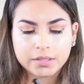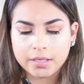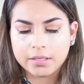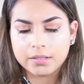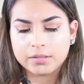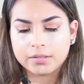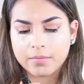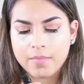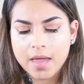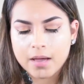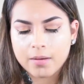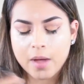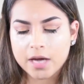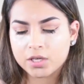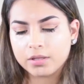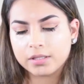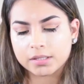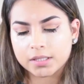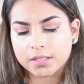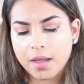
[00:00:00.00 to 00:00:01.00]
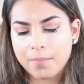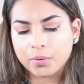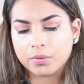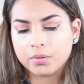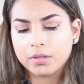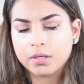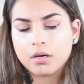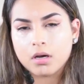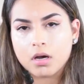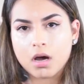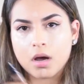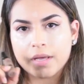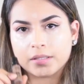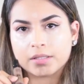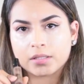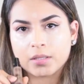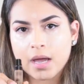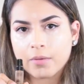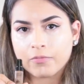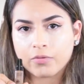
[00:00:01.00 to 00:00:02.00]
And for the
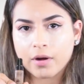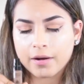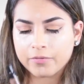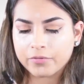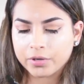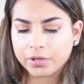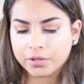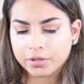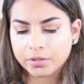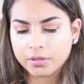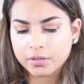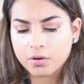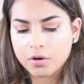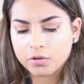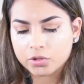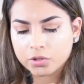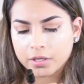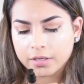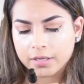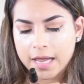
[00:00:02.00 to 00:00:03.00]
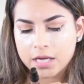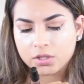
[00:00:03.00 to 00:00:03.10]
actual contouring, I'm gonna be